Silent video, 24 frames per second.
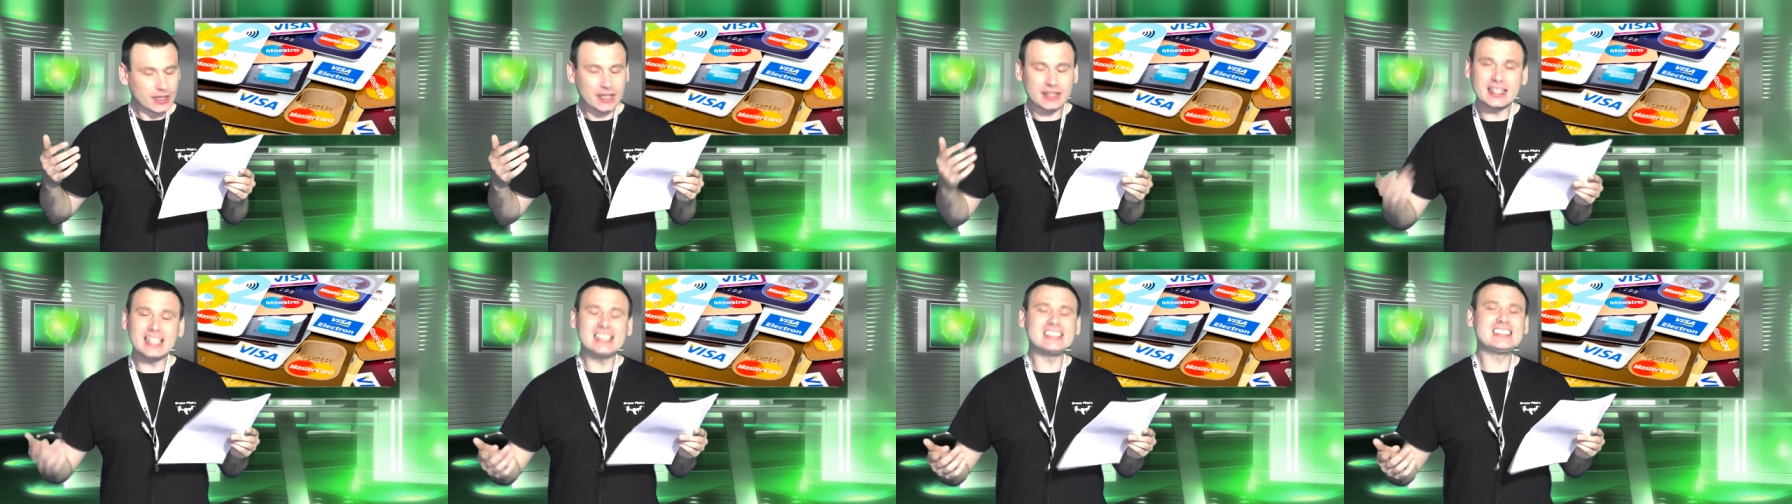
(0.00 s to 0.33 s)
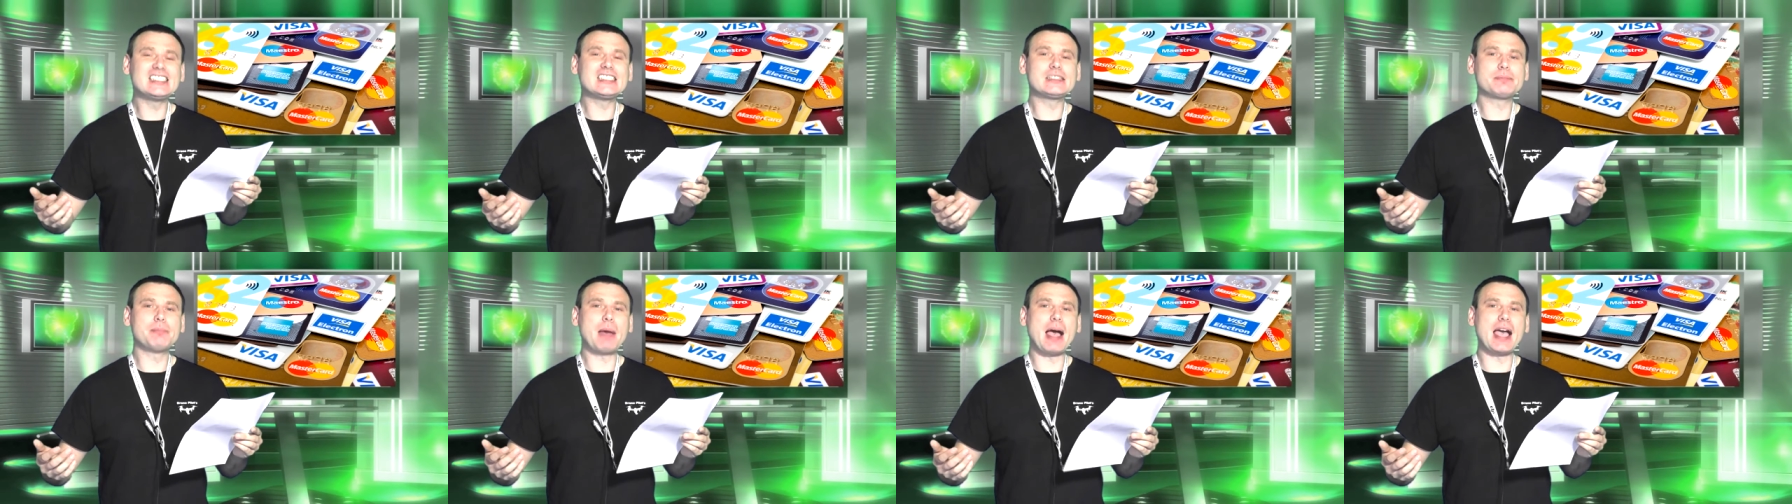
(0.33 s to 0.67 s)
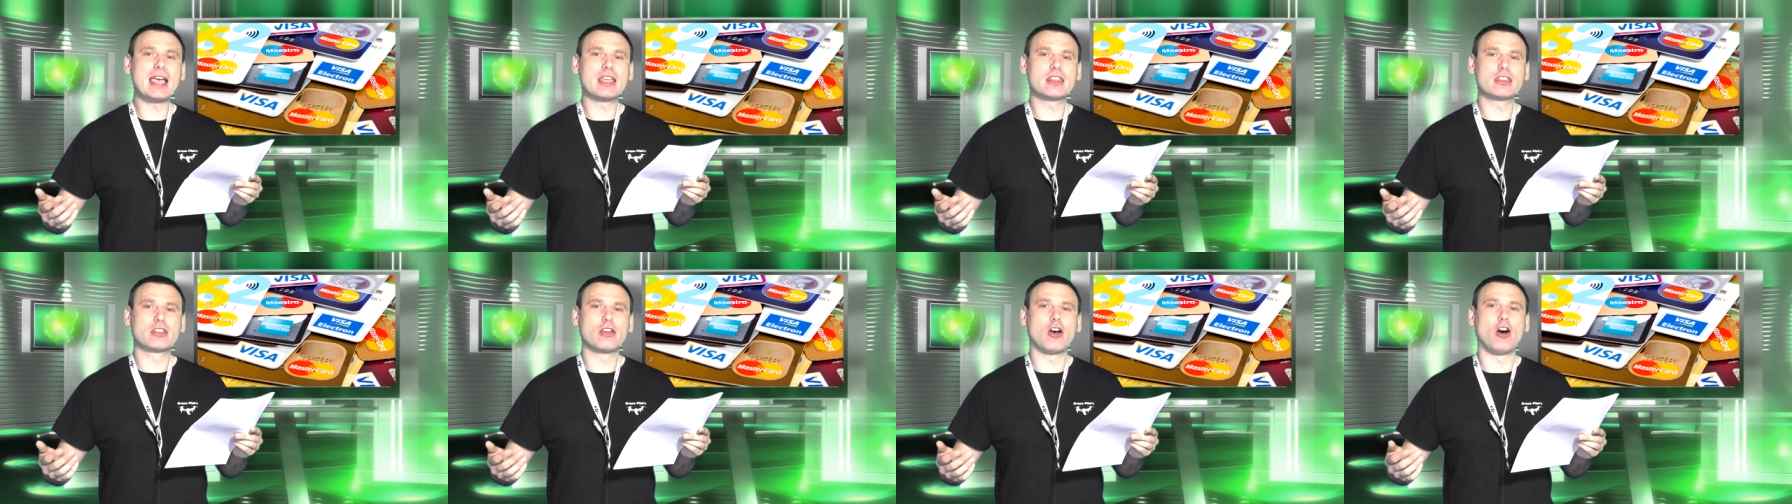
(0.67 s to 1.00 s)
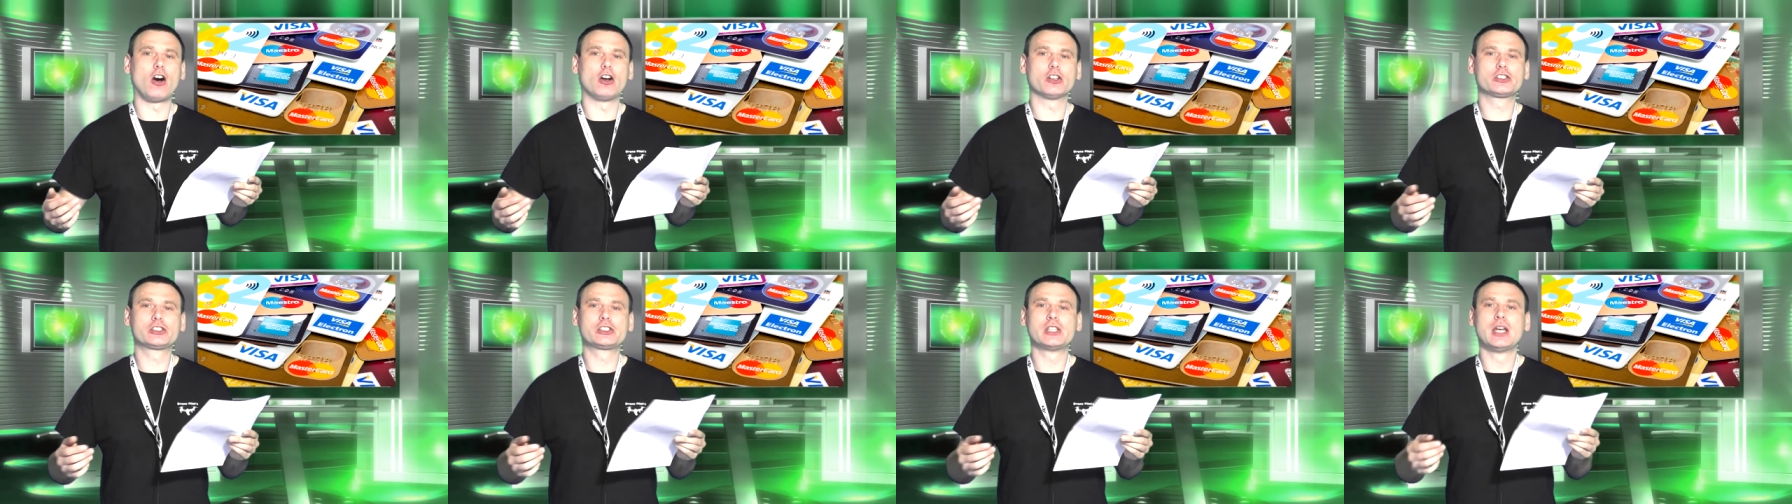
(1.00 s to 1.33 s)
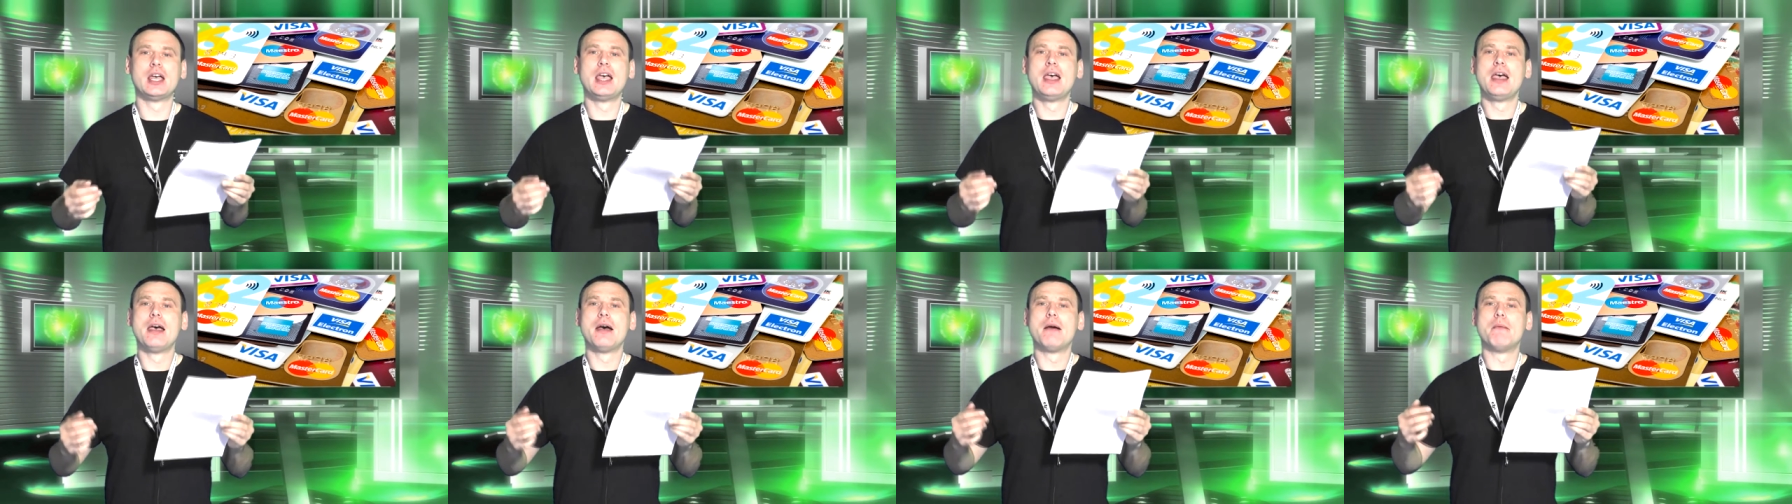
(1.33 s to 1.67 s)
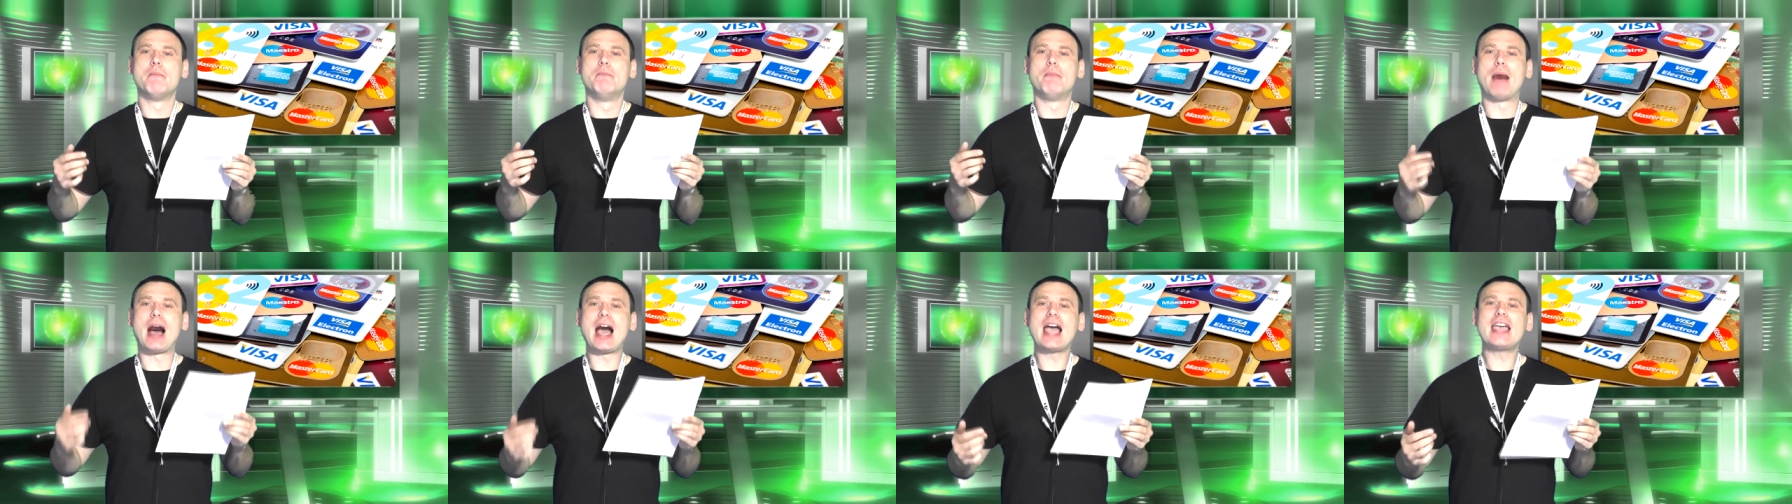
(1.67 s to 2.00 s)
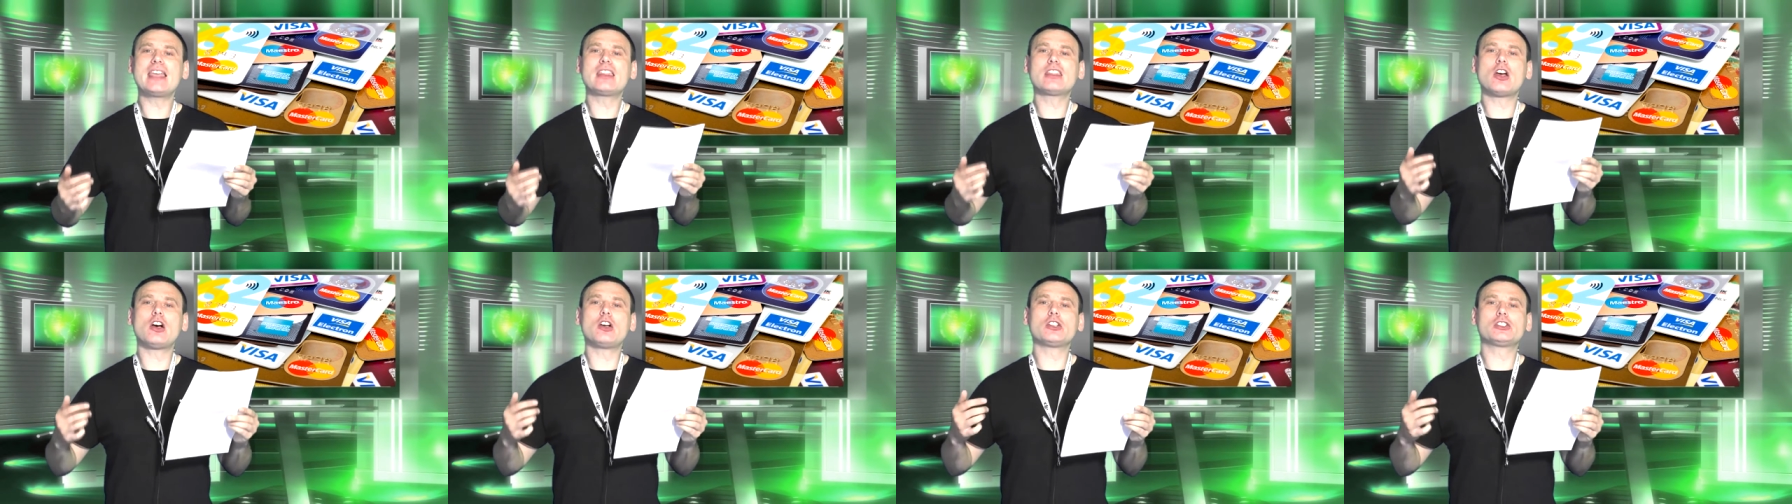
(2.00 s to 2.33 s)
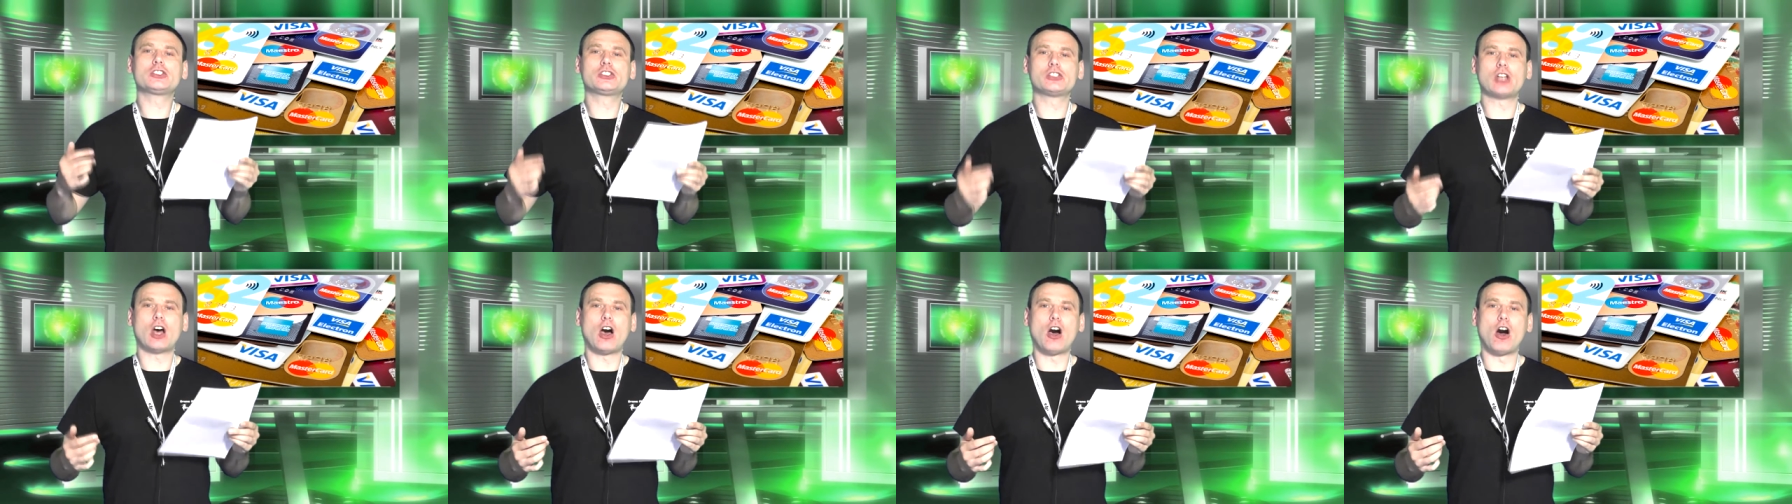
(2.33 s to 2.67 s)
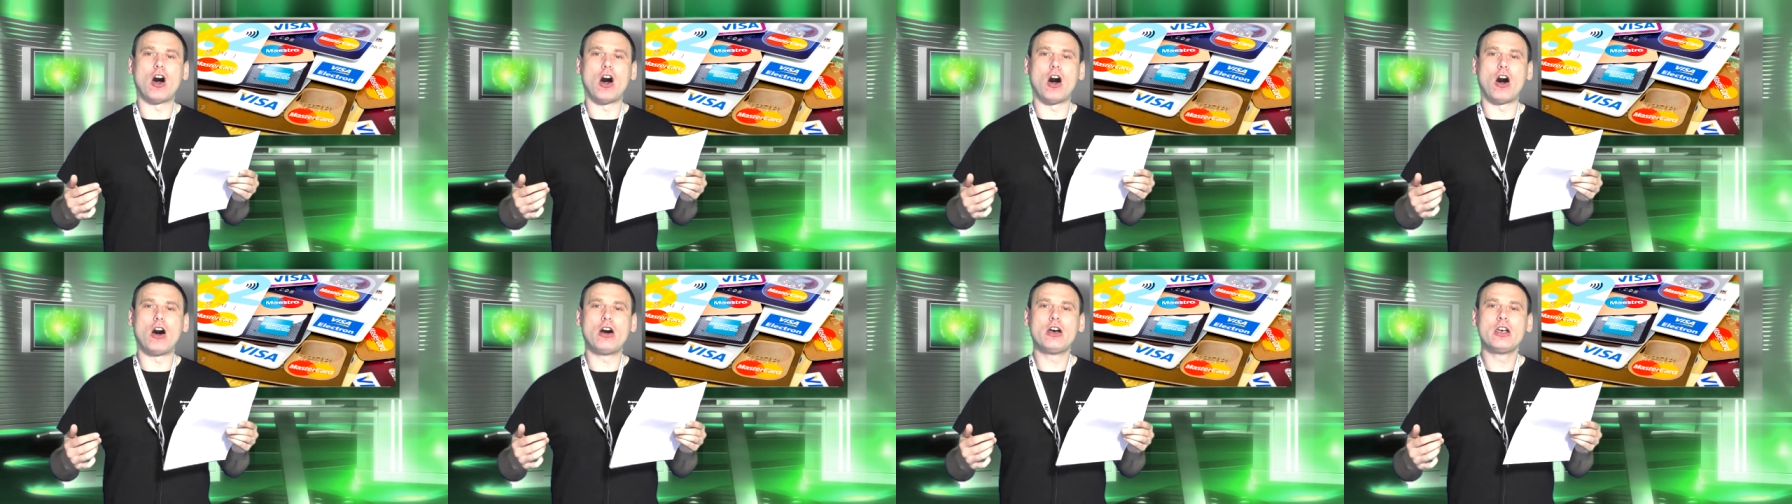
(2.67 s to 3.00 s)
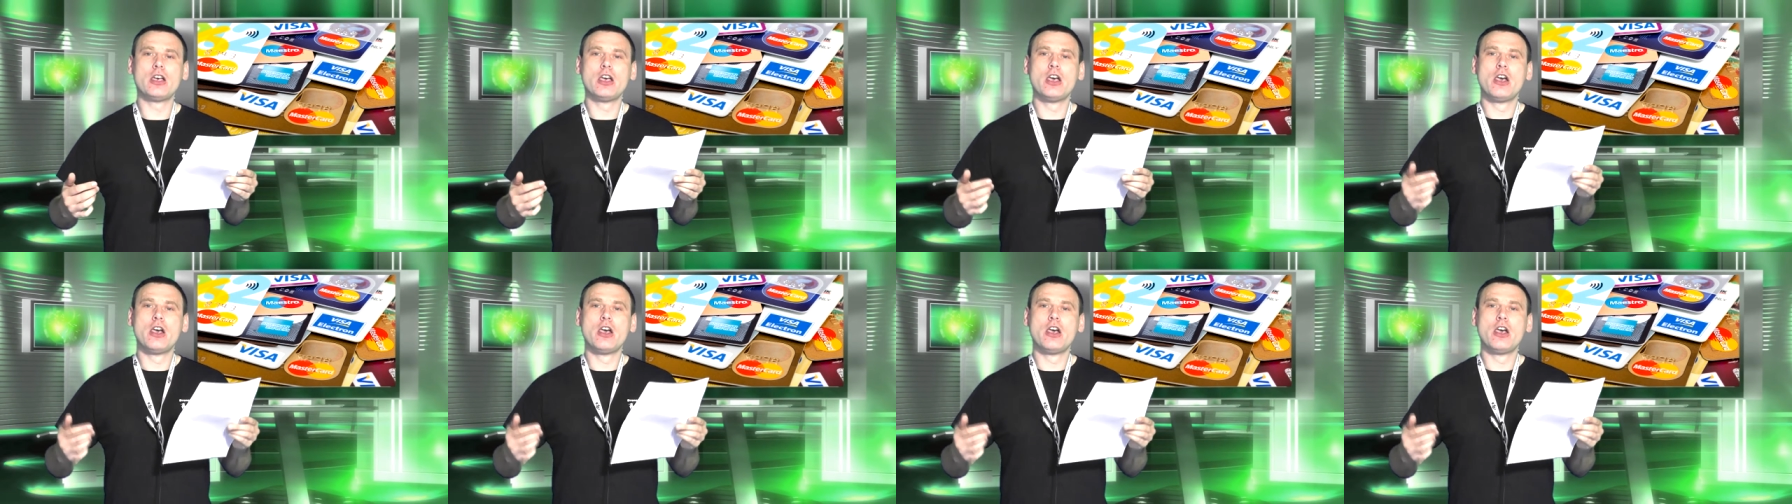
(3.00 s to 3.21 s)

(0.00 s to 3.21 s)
This is my thoughts. My thoughts are